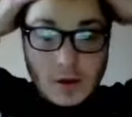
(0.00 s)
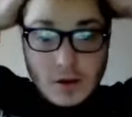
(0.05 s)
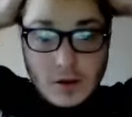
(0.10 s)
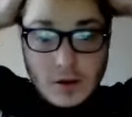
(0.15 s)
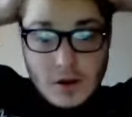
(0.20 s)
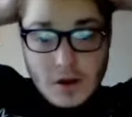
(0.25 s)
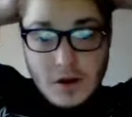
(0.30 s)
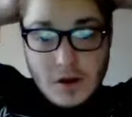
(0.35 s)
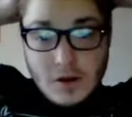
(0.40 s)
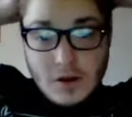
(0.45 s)

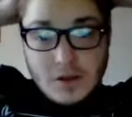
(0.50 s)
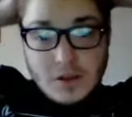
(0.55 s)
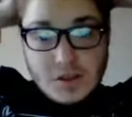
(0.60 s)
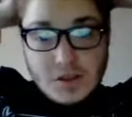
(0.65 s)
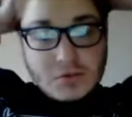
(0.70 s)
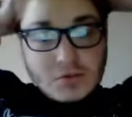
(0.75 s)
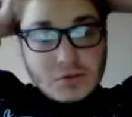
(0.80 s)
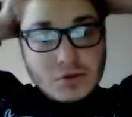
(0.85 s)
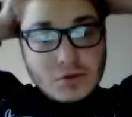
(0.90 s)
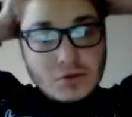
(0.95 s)
Hey guys,
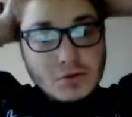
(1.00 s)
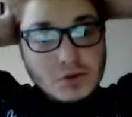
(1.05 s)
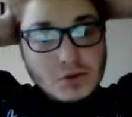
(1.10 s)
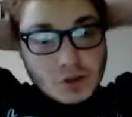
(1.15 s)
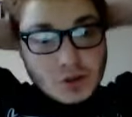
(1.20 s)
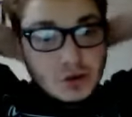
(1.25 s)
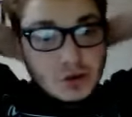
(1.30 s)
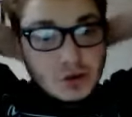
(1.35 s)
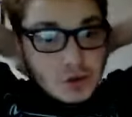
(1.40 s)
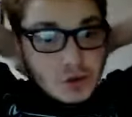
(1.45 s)
I'm going
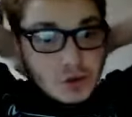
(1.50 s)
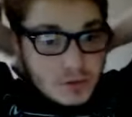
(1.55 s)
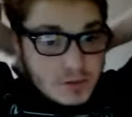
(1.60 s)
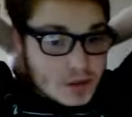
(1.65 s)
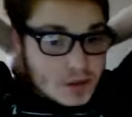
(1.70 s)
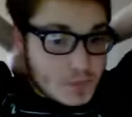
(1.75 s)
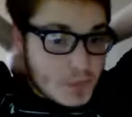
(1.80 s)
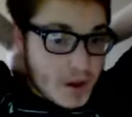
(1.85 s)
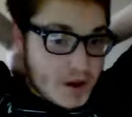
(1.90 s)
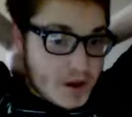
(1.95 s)
to do a
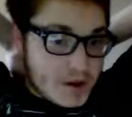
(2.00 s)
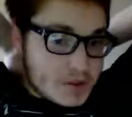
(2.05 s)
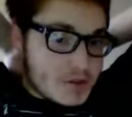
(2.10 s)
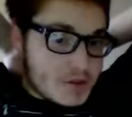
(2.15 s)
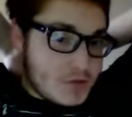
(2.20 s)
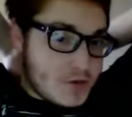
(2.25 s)
response